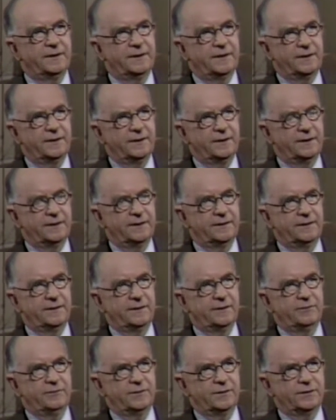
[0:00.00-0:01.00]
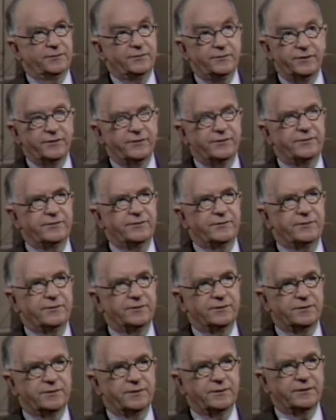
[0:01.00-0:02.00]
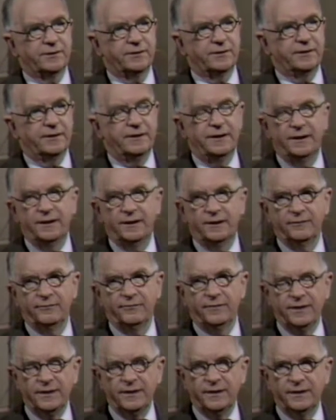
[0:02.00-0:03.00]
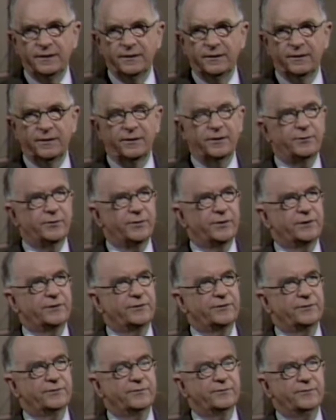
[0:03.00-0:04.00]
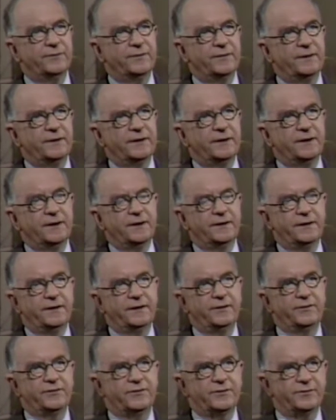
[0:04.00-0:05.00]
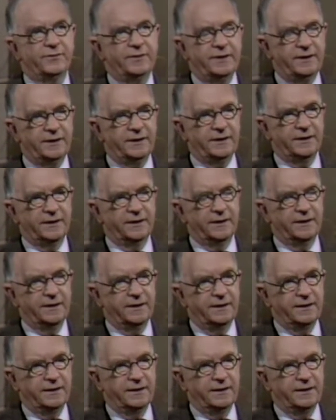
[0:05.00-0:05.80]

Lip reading: They were, first of all, a layer of linen on the bottom, and then some hair,